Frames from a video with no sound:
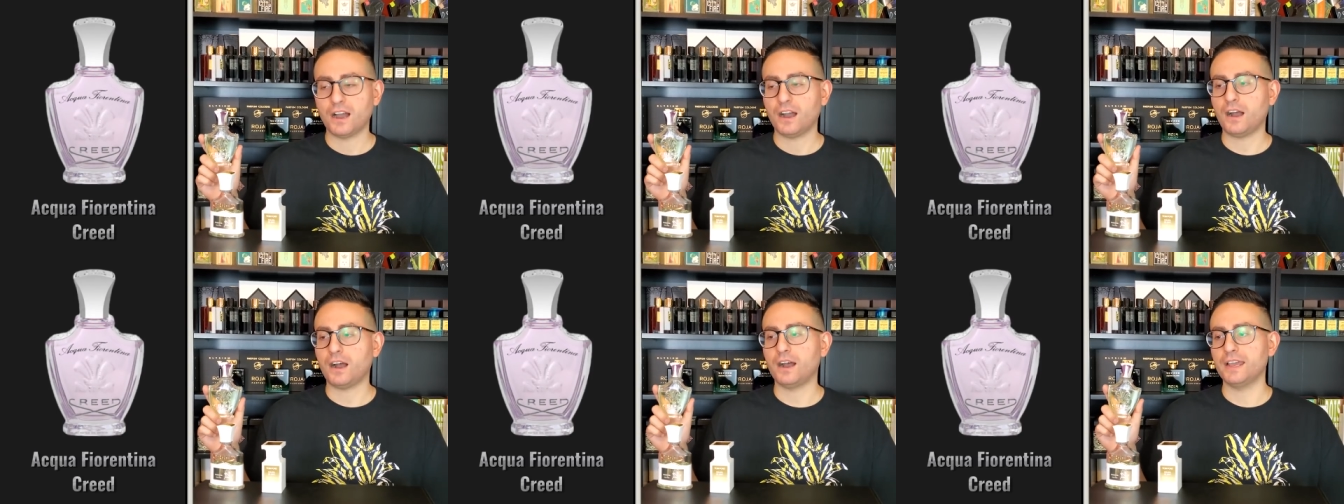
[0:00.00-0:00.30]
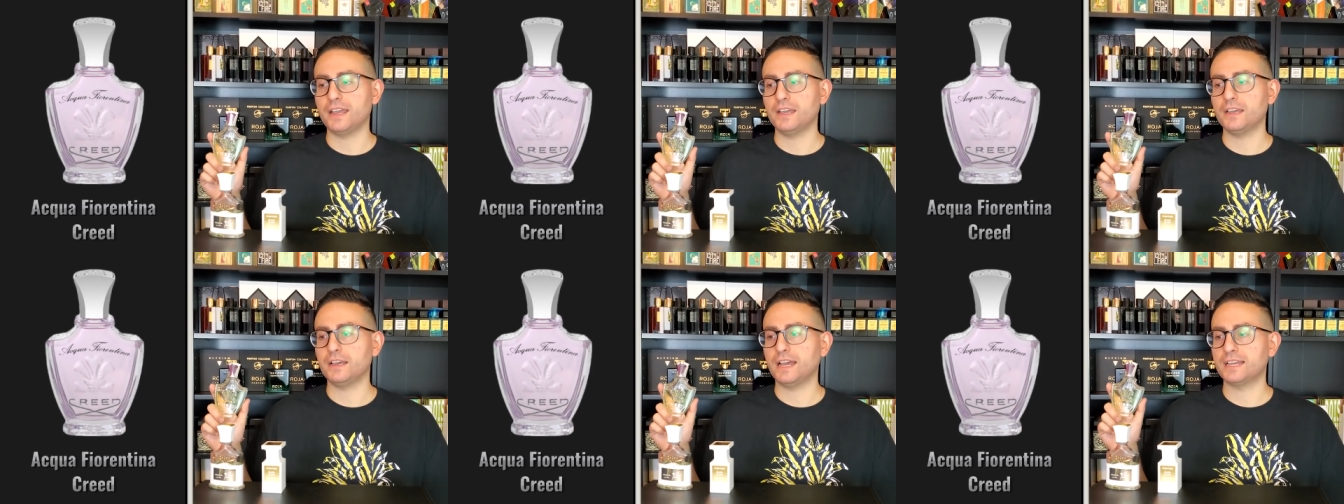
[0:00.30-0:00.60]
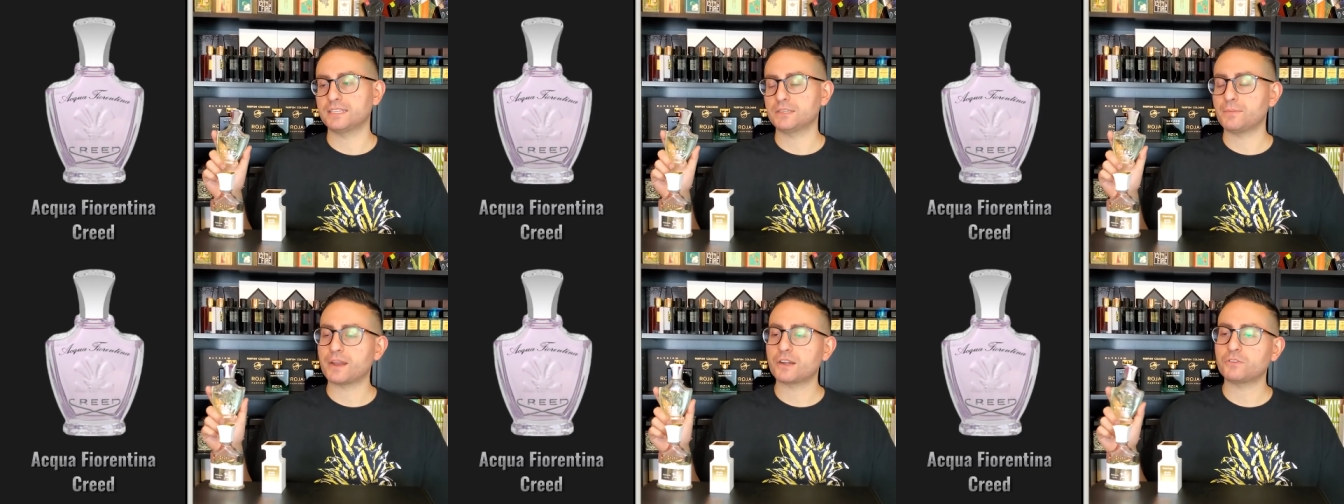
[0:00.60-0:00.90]
Uh,
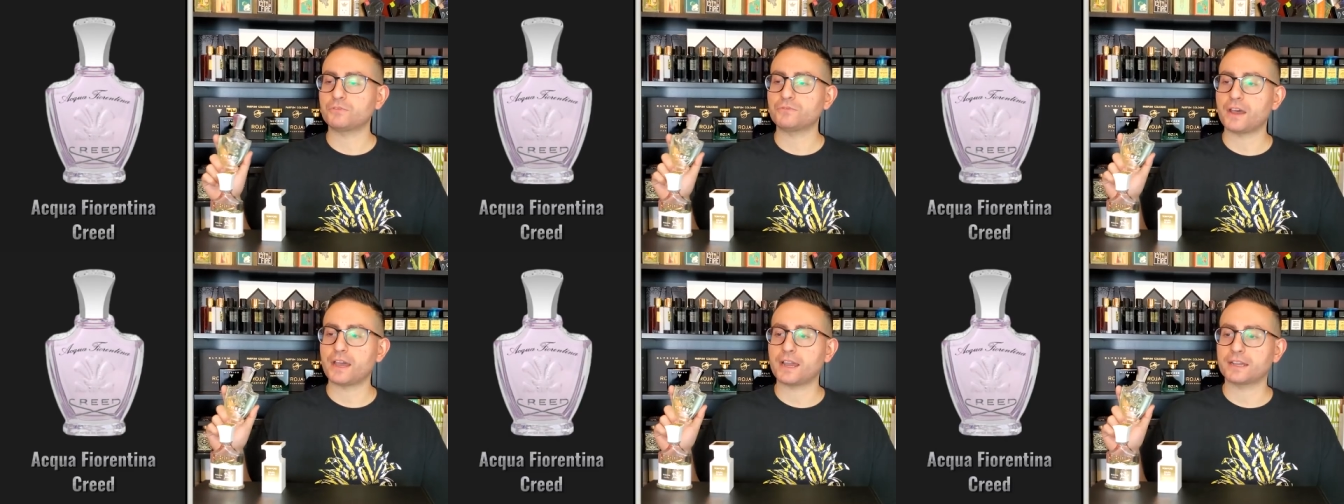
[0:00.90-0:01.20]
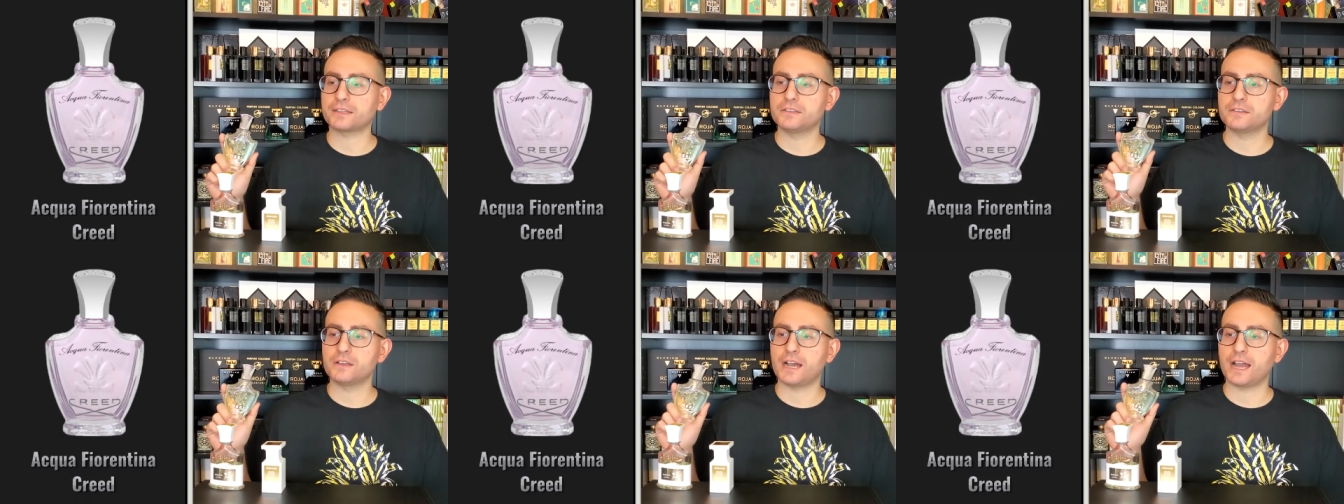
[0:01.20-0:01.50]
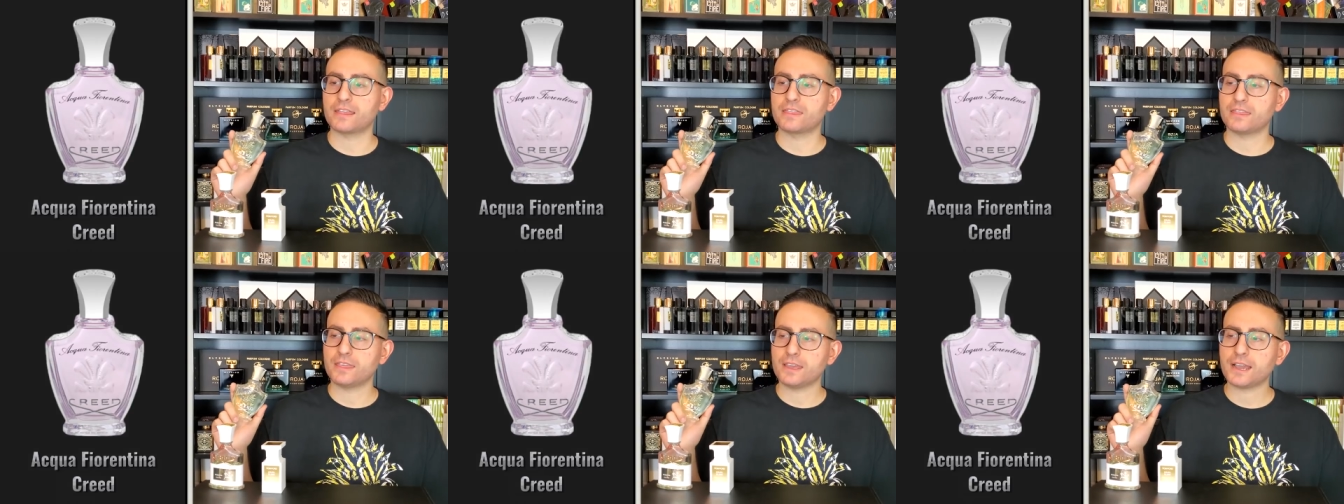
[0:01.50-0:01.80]
as a matter of fact,
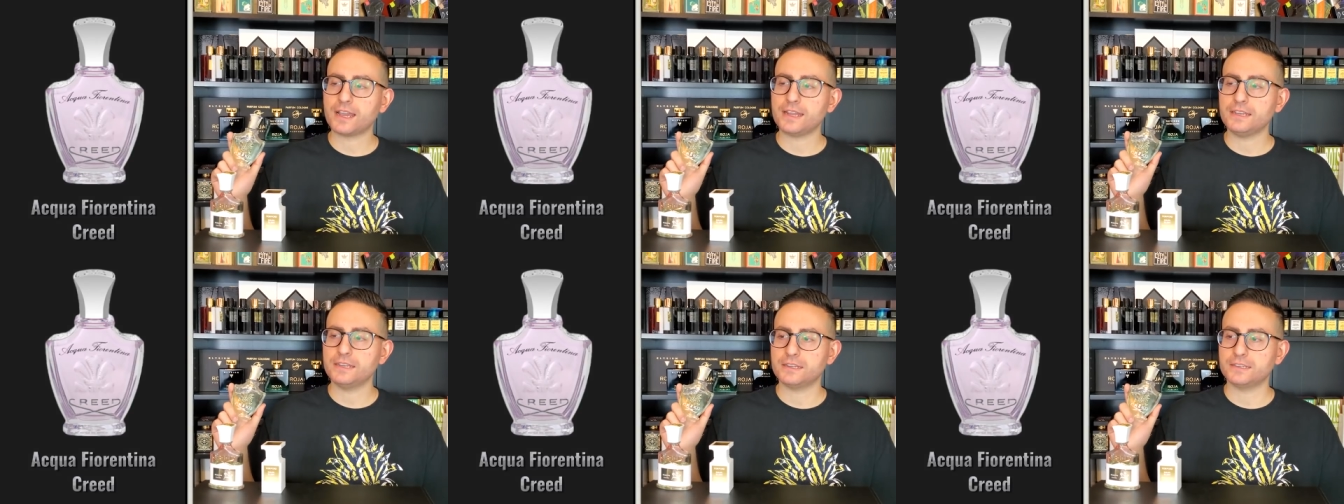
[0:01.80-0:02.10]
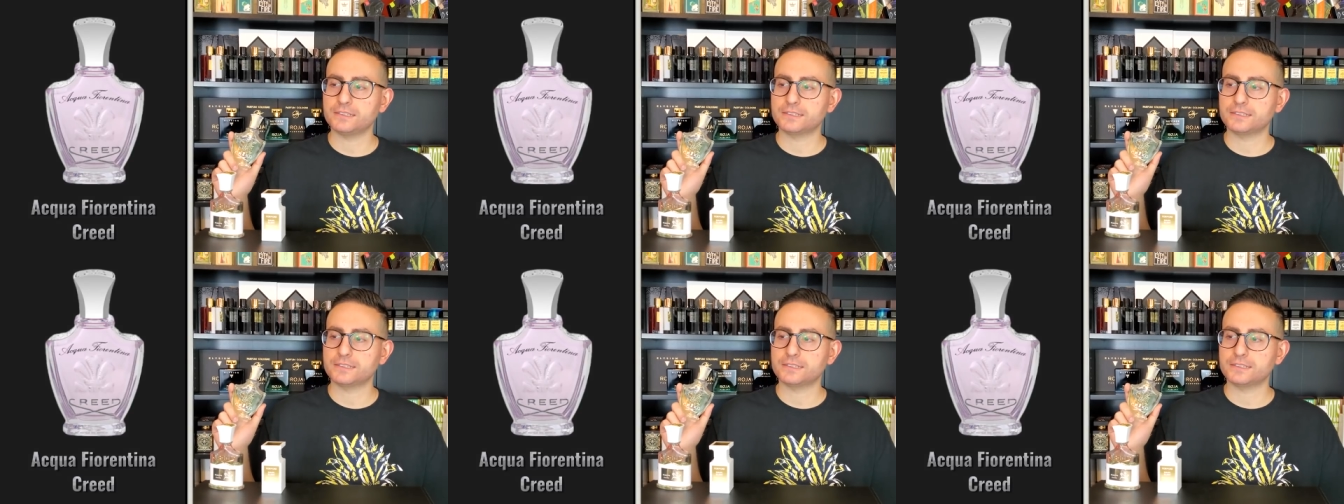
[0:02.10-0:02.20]
I think I did